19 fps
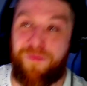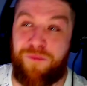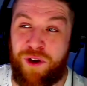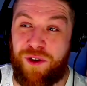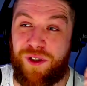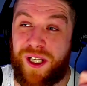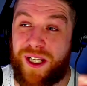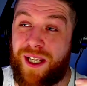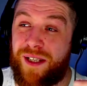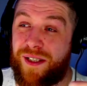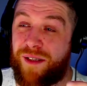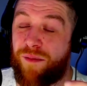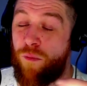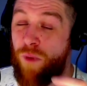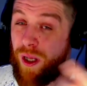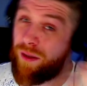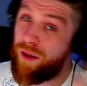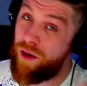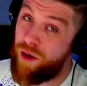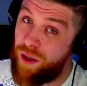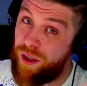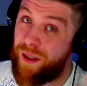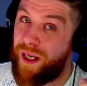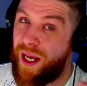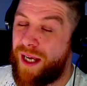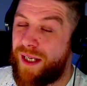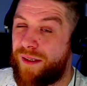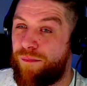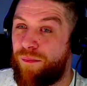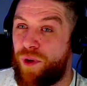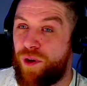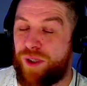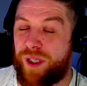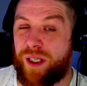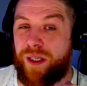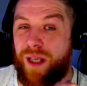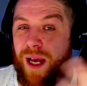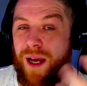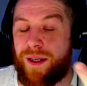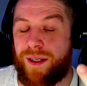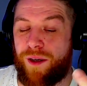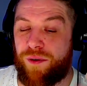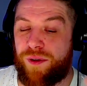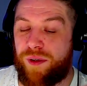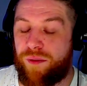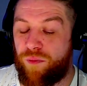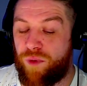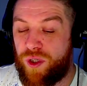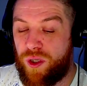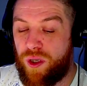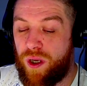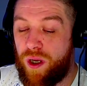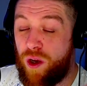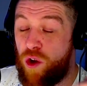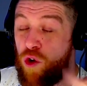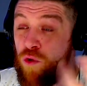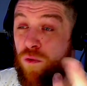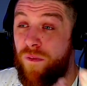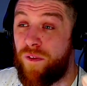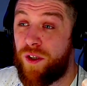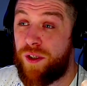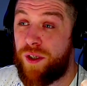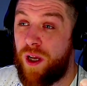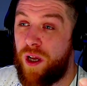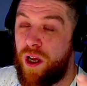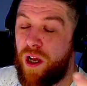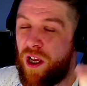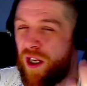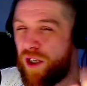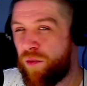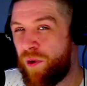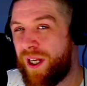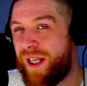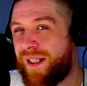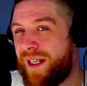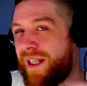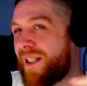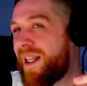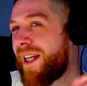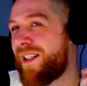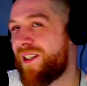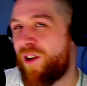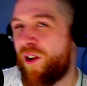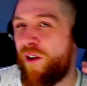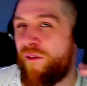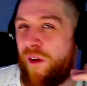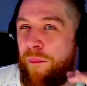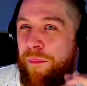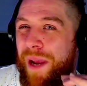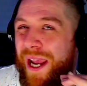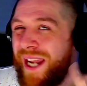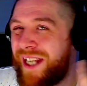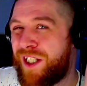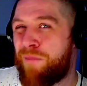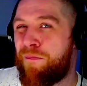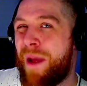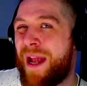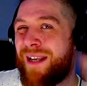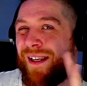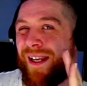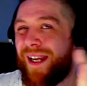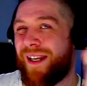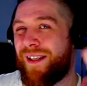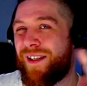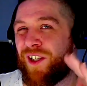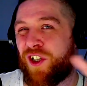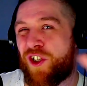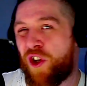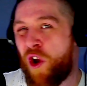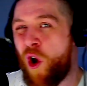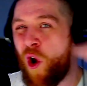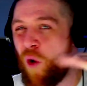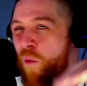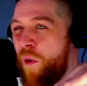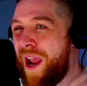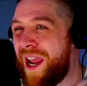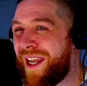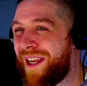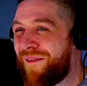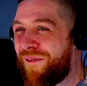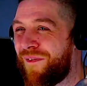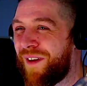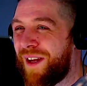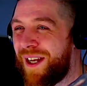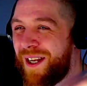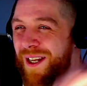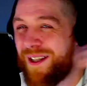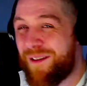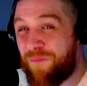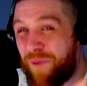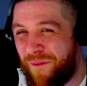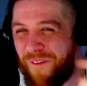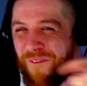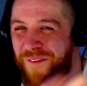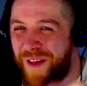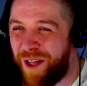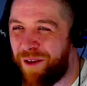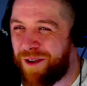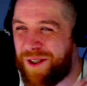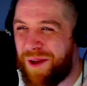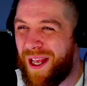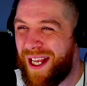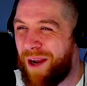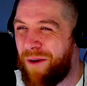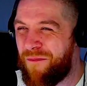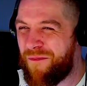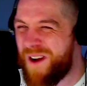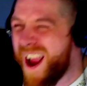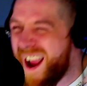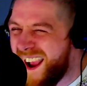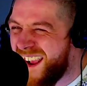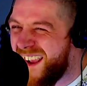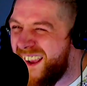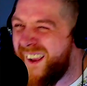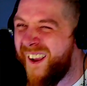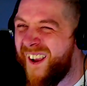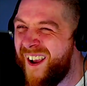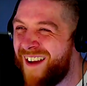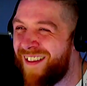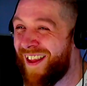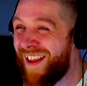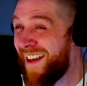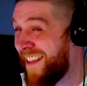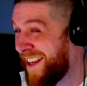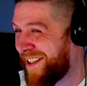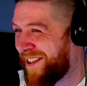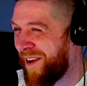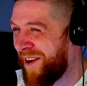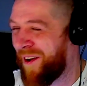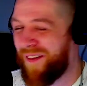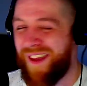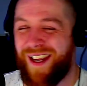music is, early days music, hard house, was Hoovers. So what it is, it's like sort of a pitch bended saw wave with a filter. It's like that sort of thing.